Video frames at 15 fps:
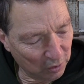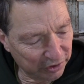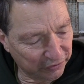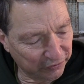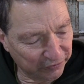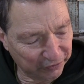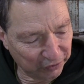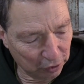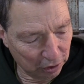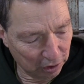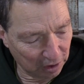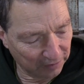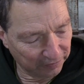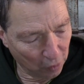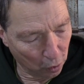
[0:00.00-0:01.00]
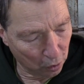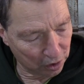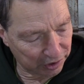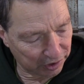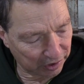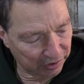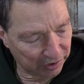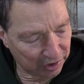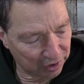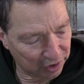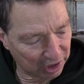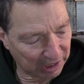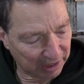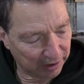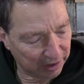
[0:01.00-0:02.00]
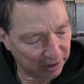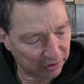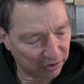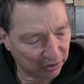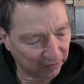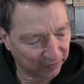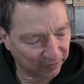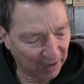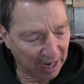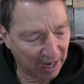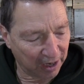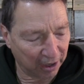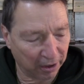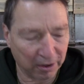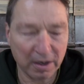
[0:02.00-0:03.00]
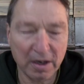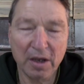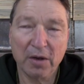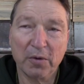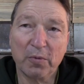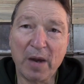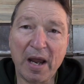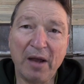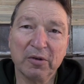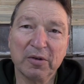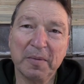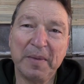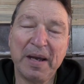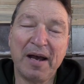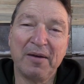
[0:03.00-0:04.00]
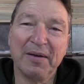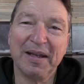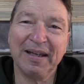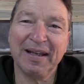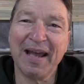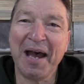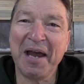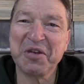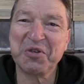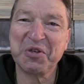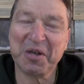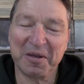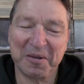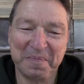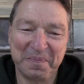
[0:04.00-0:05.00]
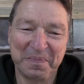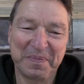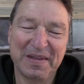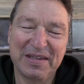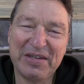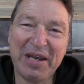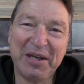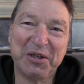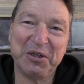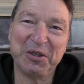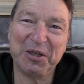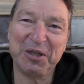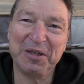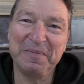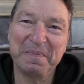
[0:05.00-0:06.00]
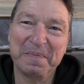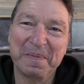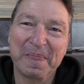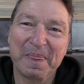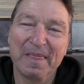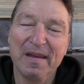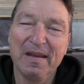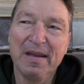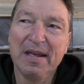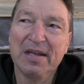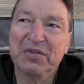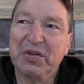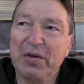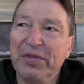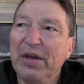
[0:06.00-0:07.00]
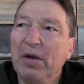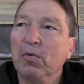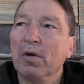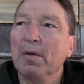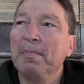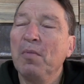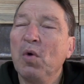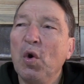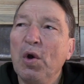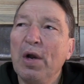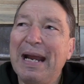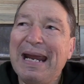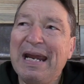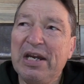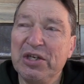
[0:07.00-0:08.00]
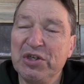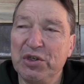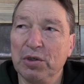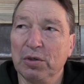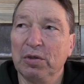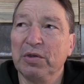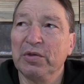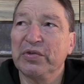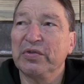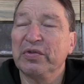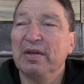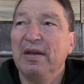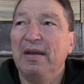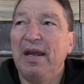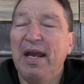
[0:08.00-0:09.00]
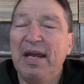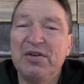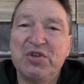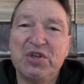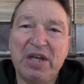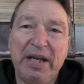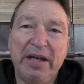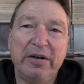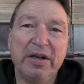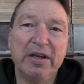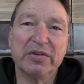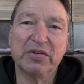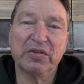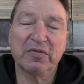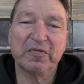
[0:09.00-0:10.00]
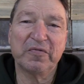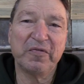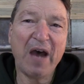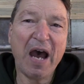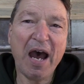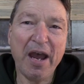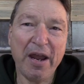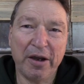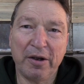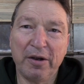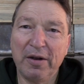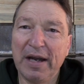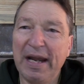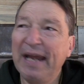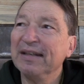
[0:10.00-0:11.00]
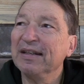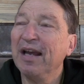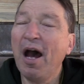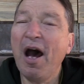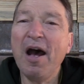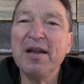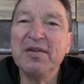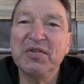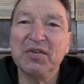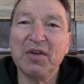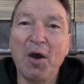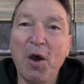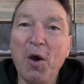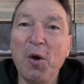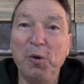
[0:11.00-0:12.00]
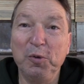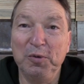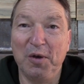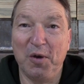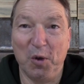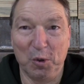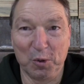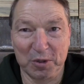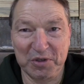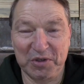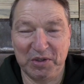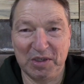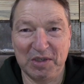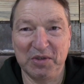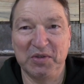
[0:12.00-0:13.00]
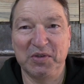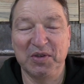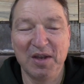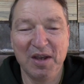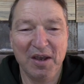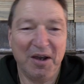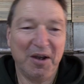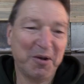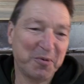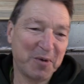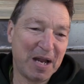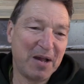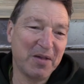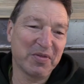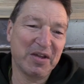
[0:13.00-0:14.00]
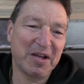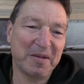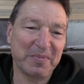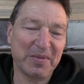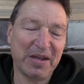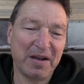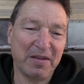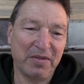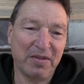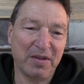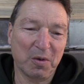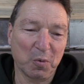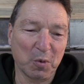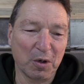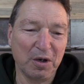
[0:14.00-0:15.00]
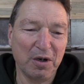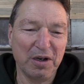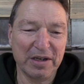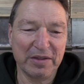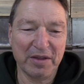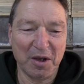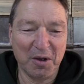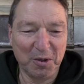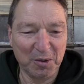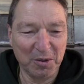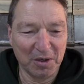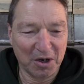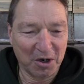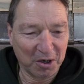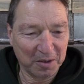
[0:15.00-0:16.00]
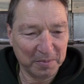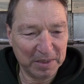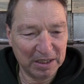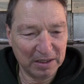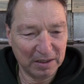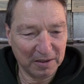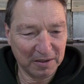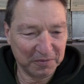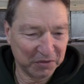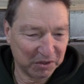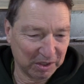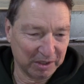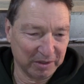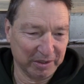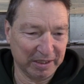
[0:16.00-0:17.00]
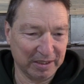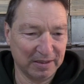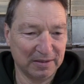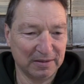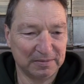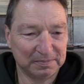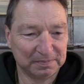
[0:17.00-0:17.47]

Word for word: was full of horses and chariots of fire round about Elisha. Is that good? So there were more angels and chariots of fire and God's own horses around them than there were in the whole army of Syria.